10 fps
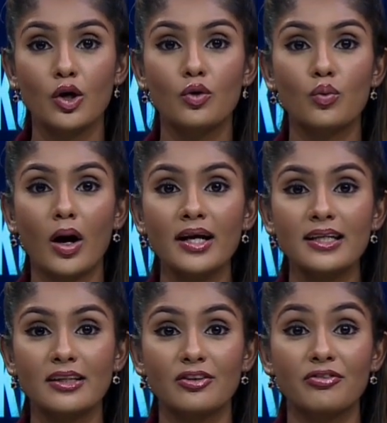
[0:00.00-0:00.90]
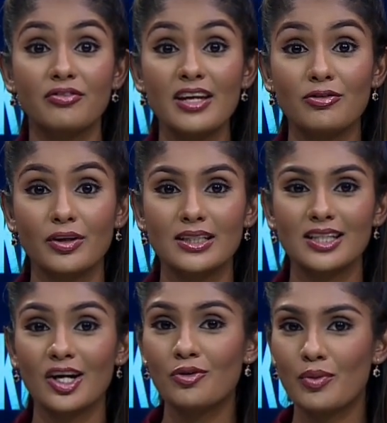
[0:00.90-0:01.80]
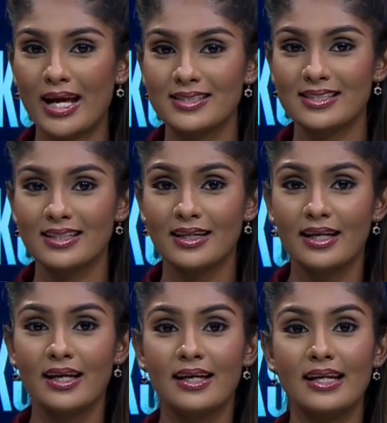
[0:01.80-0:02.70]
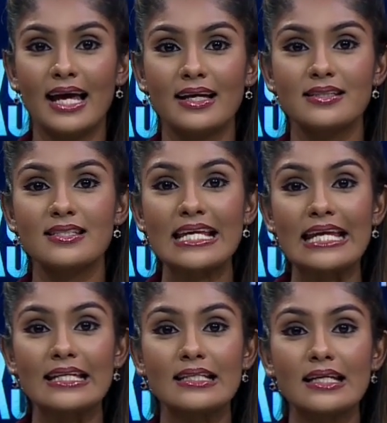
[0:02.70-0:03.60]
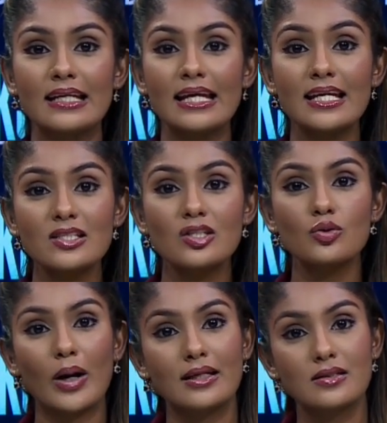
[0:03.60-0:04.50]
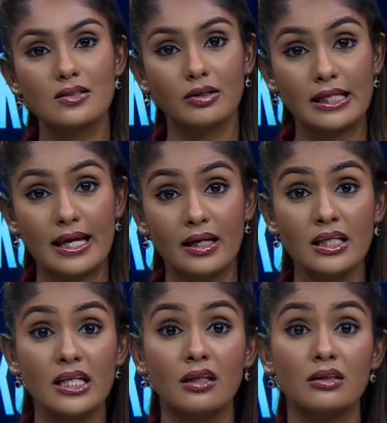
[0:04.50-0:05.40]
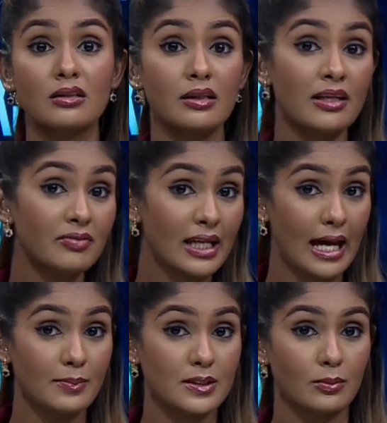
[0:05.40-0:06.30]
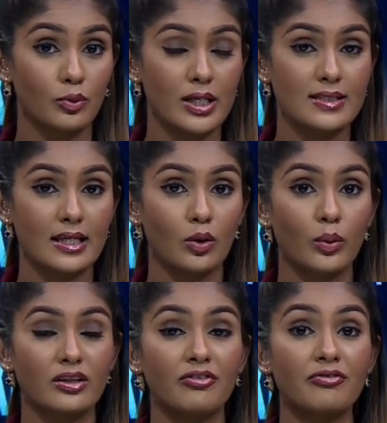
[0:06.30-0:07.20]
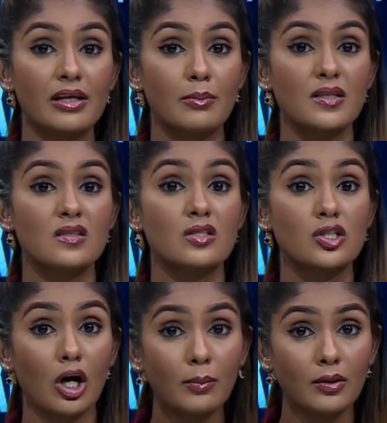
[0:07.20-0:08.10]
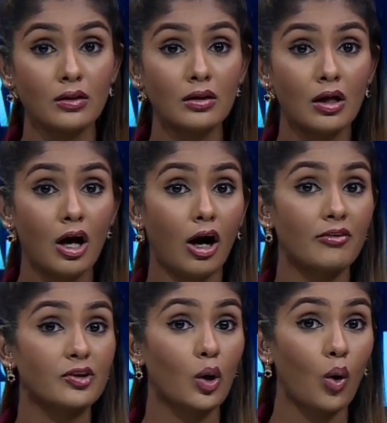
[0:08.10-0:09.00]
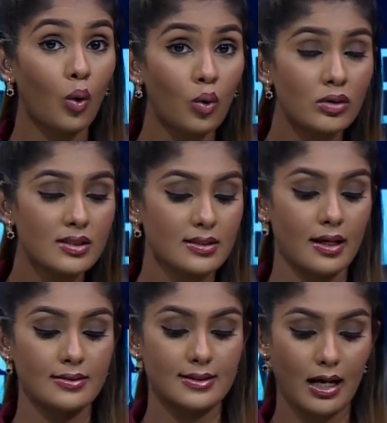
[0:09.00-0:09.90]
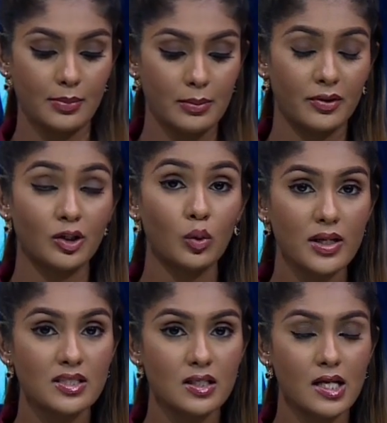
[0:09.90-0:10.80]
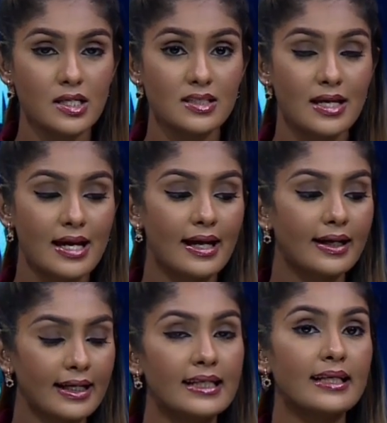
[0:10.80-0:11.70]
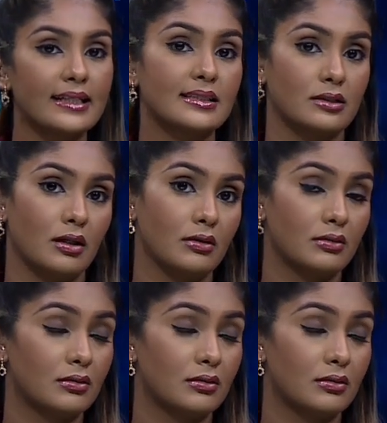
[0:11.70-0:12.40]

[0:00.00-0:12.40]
riding the favorite Arrest lands in his swan song year, he could leave the Epsom racing with a famous double of the Oaks and Derby. But the question is, can he get it done?